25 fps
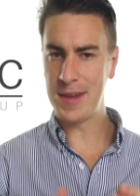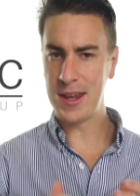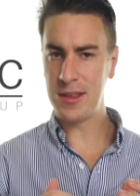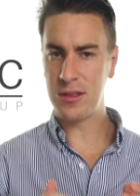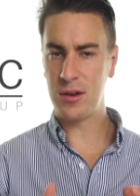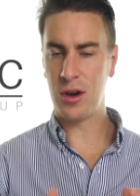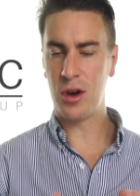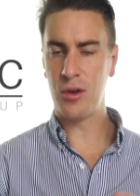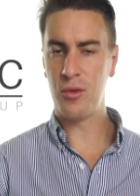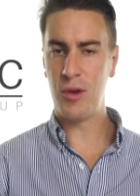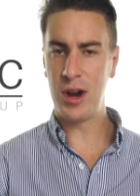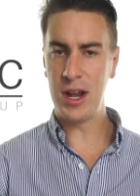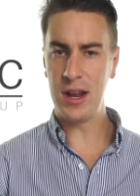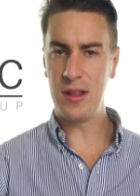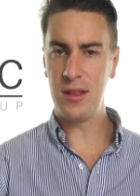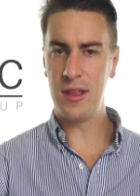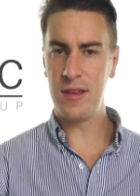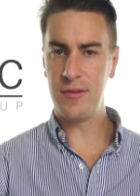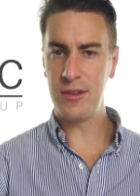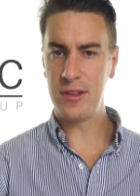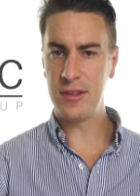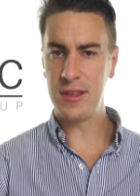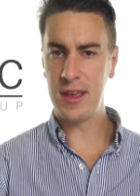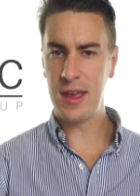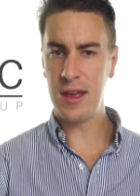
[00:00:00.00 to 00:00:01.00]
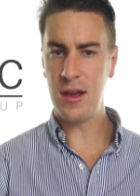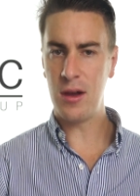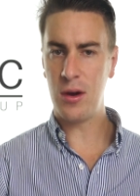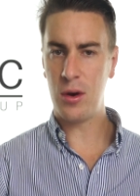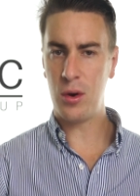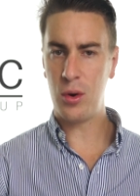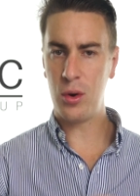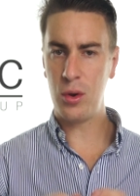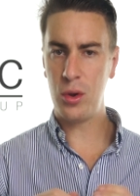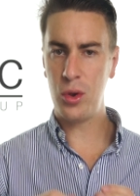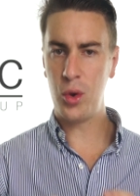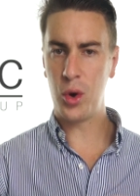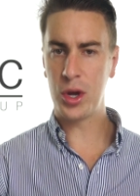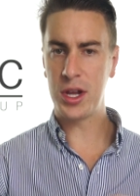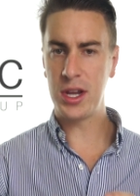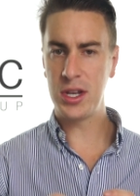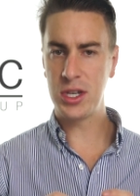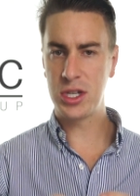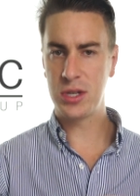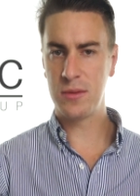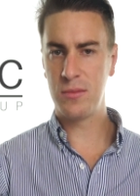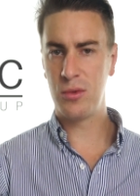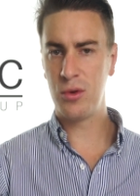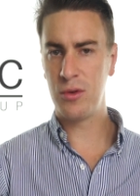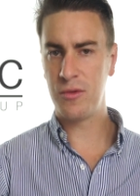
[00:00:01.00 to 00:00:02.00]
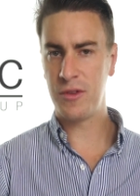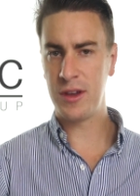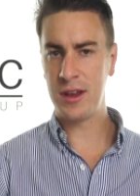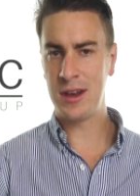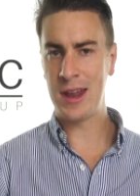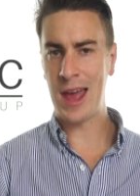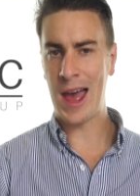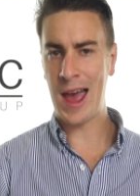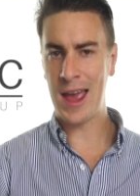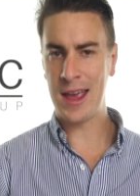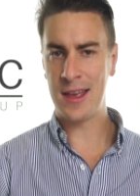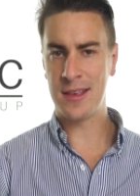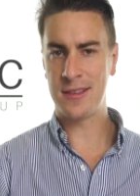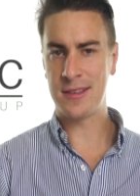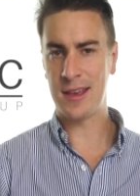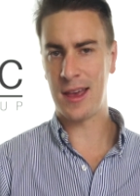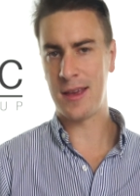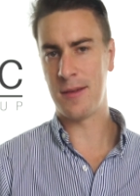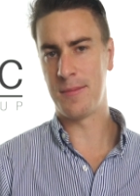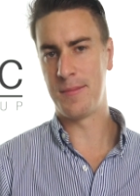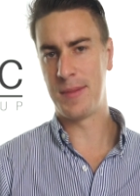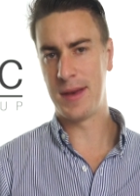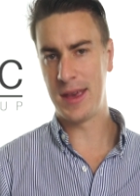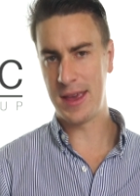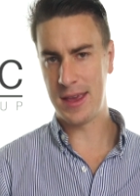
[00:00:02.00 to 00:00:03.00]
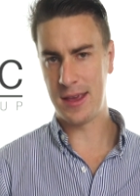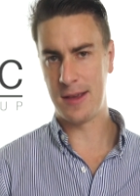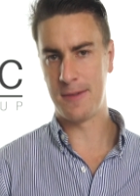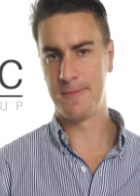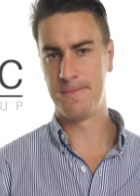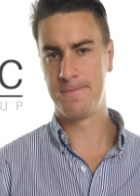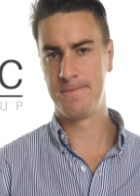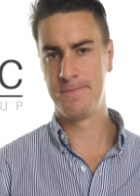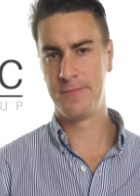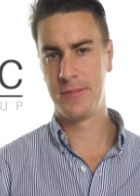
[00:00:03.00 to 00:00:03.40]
either already living there or looking to move in ASAP.